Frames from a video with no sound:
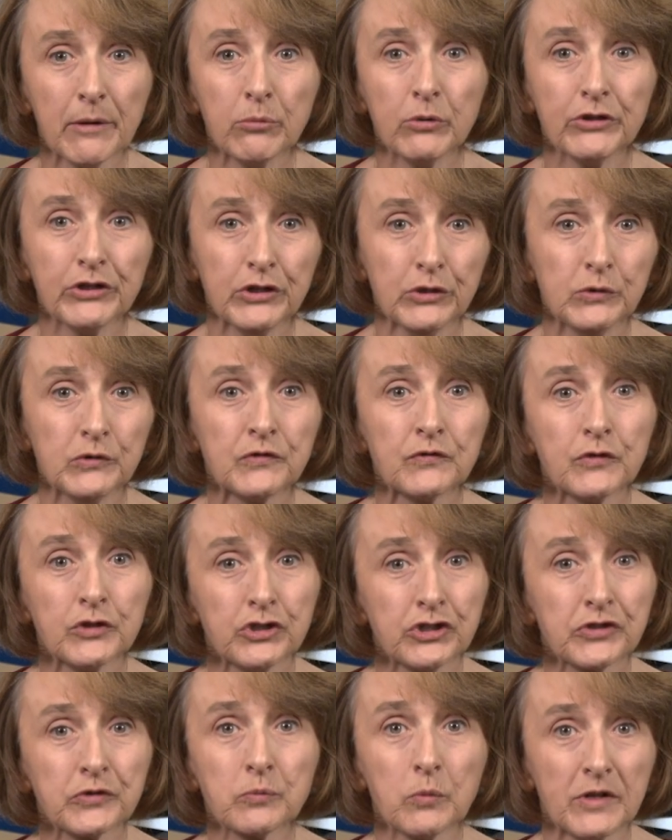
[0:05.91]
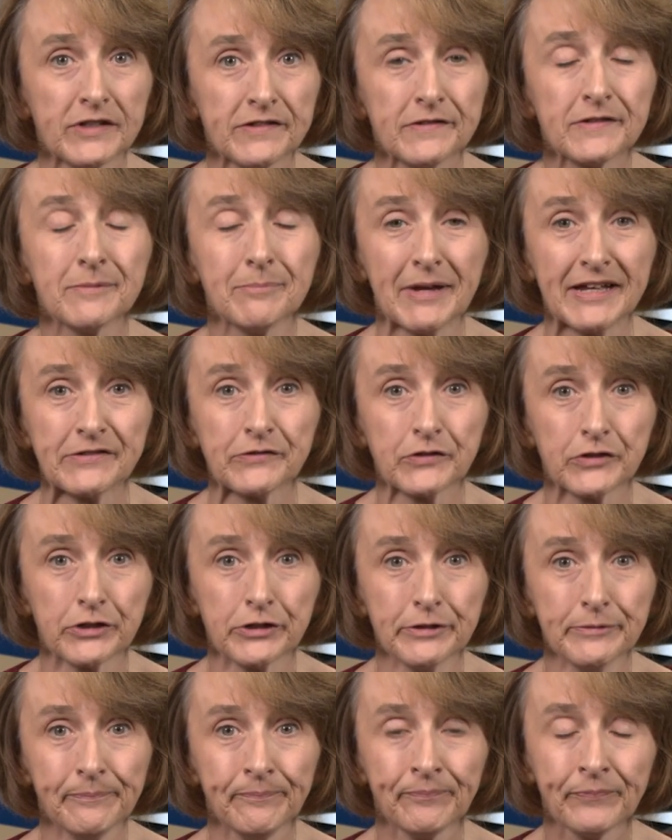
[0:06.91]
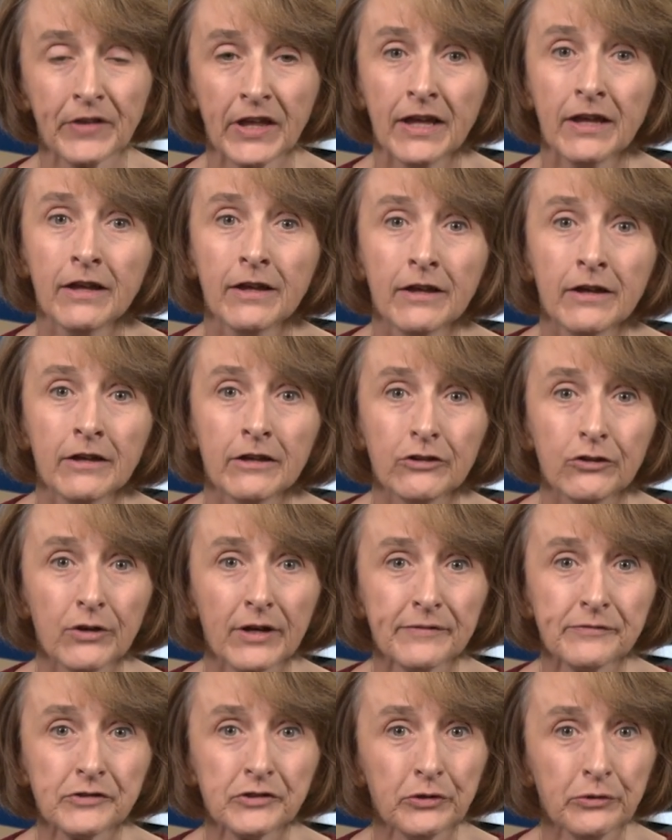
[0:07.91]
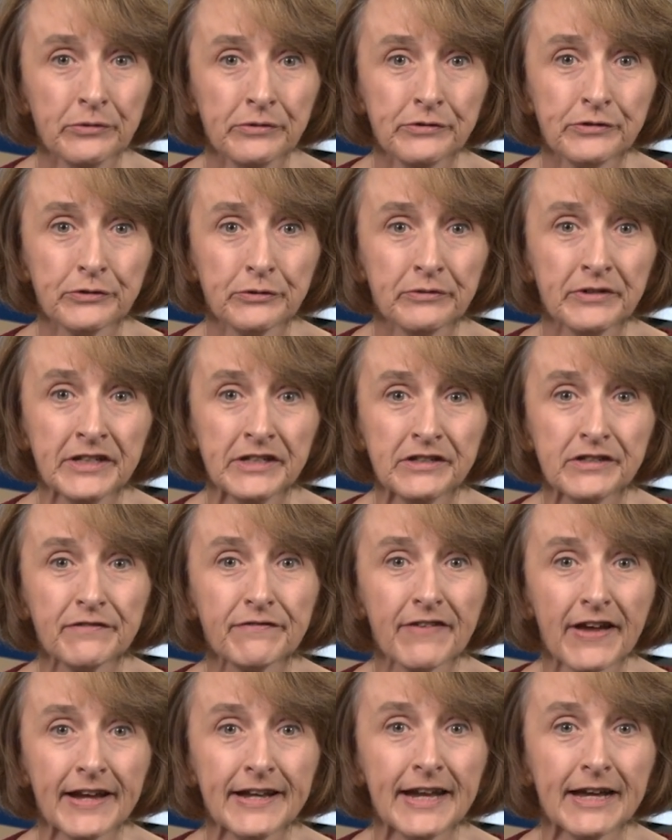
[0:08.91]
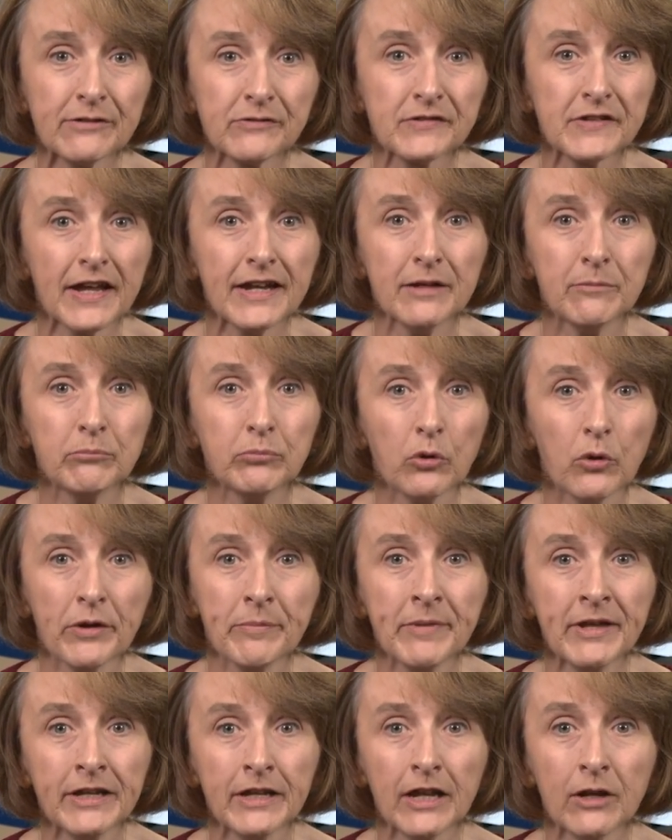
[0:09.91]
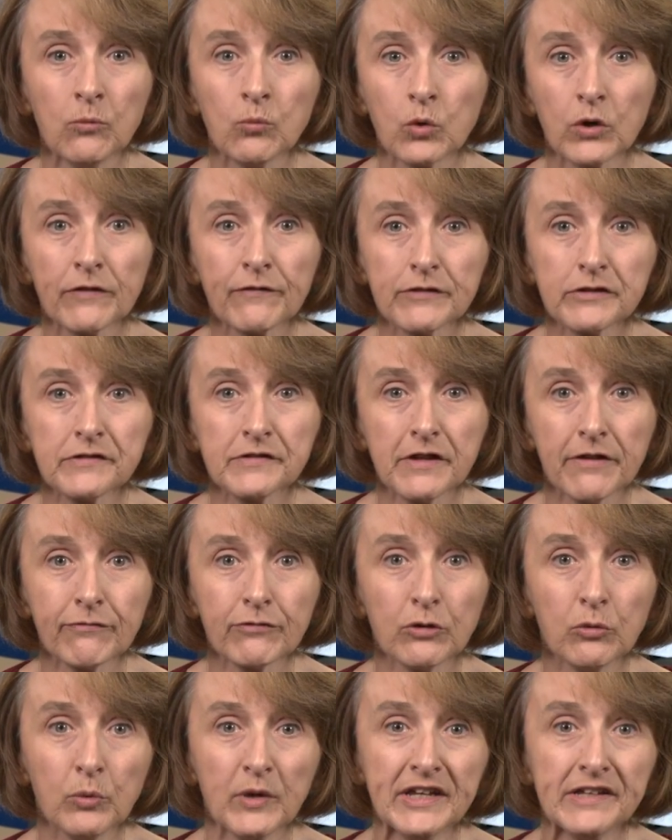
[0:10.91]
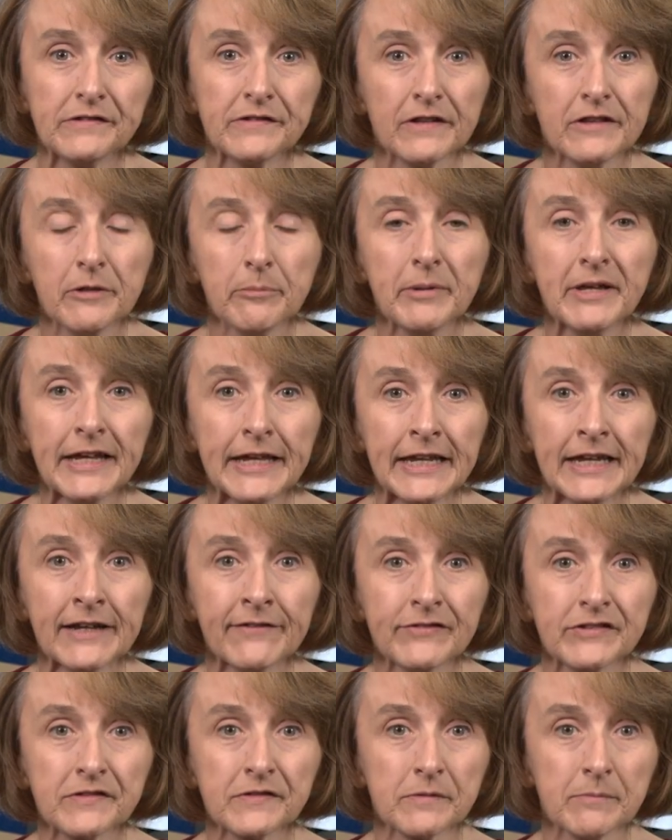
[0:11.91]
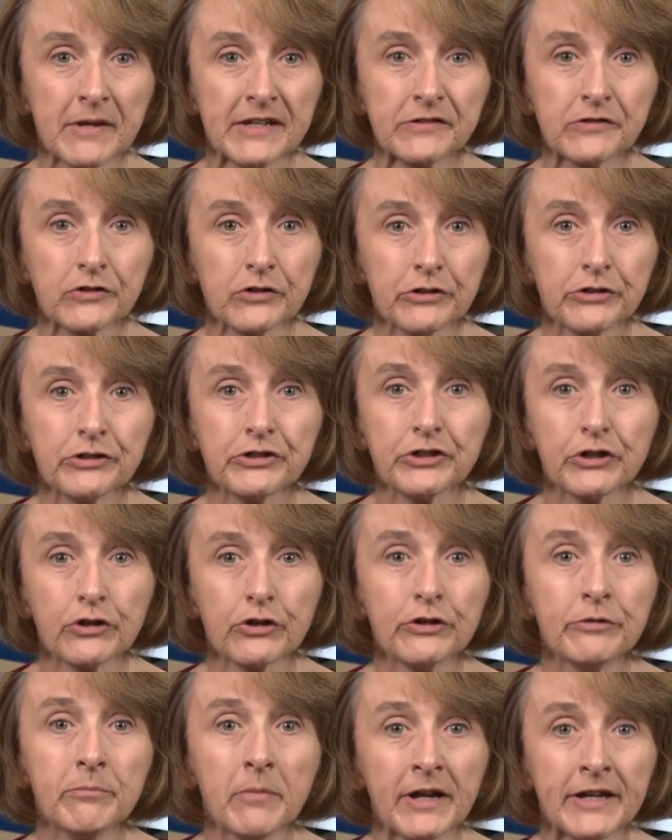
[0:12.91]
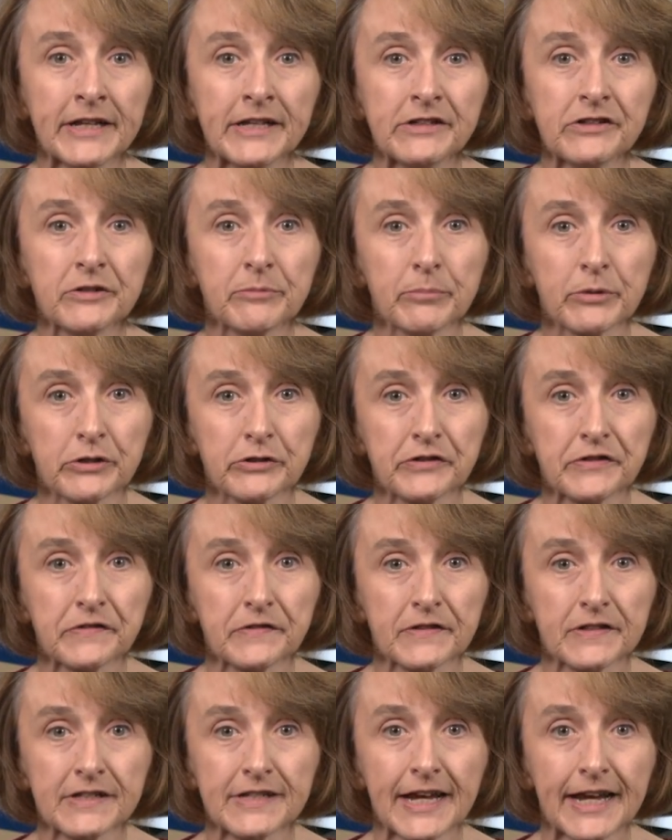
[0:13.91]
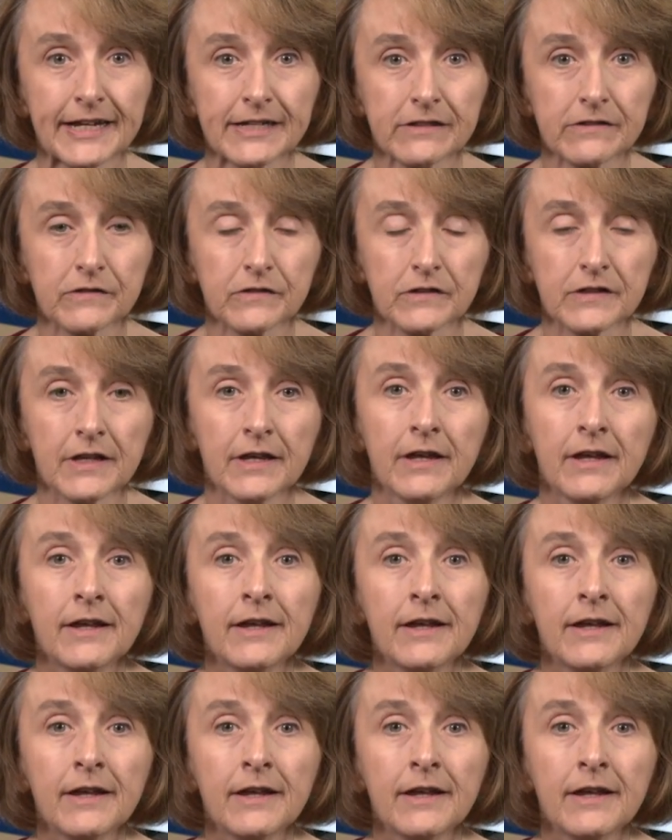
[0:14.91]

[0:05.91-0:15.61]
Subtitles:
will use for just one semester? Do you have students who need to find outside employment and work for several weeks at the beginning of a semester to earn money to purchase the text?